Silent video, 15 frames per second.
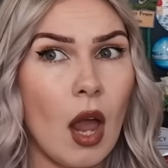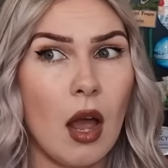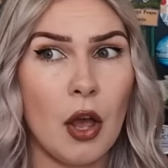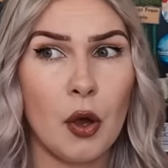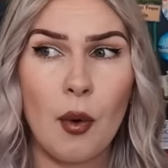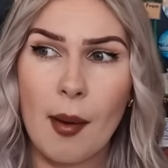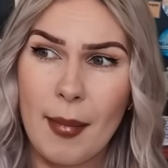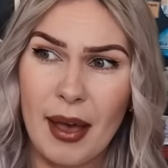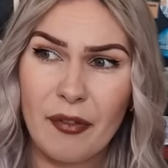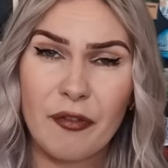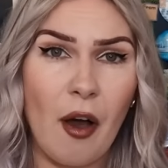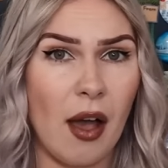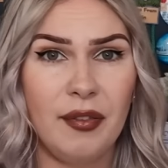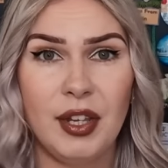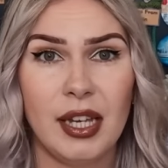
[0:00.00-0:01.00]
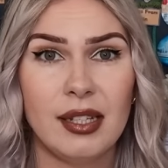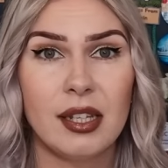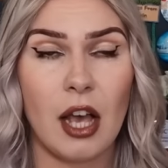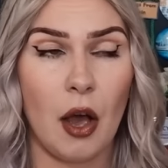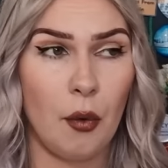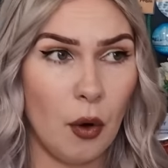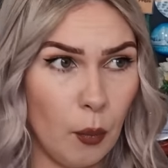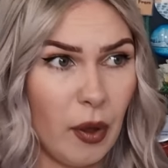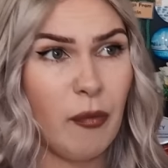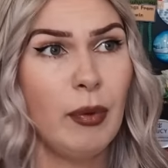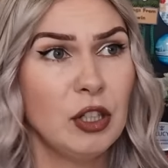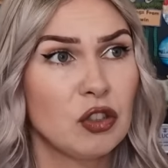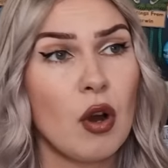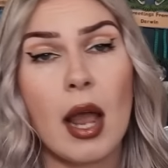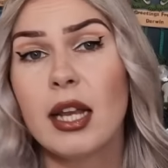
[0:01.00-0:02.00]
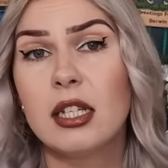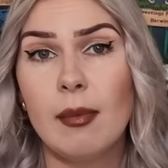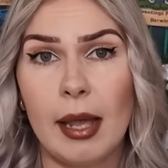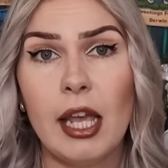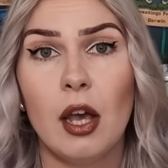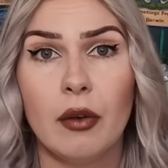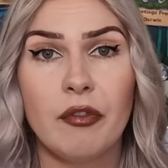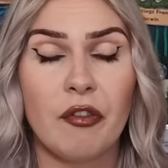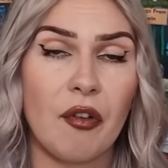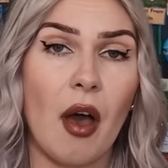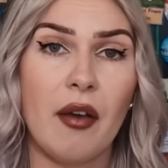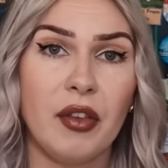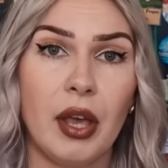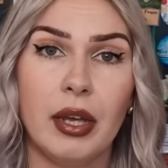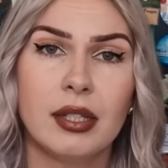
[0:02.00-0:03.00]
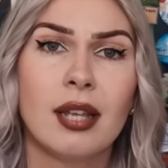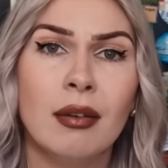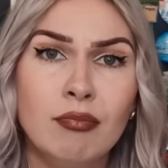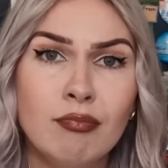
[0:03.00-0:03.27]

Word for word: who I met 5 years ago, and we've been trying to meet up for 5 years.